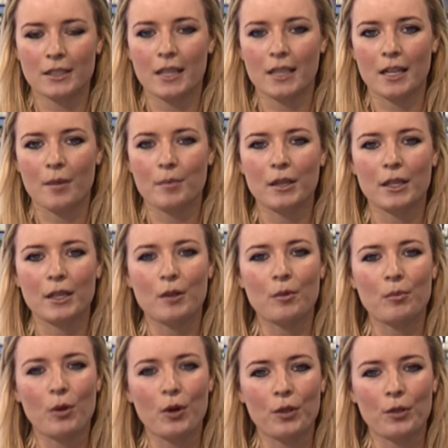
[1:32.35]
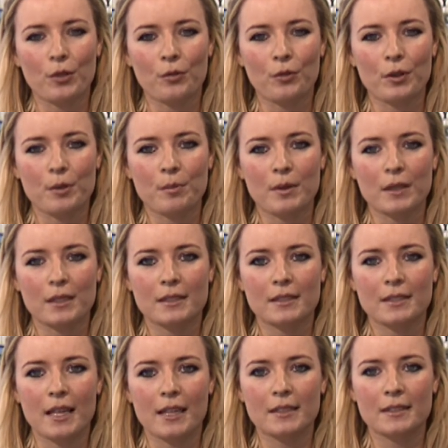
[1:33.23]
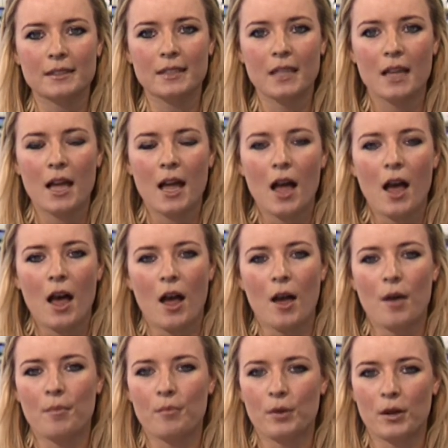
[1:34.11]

that coming in at 0.3%,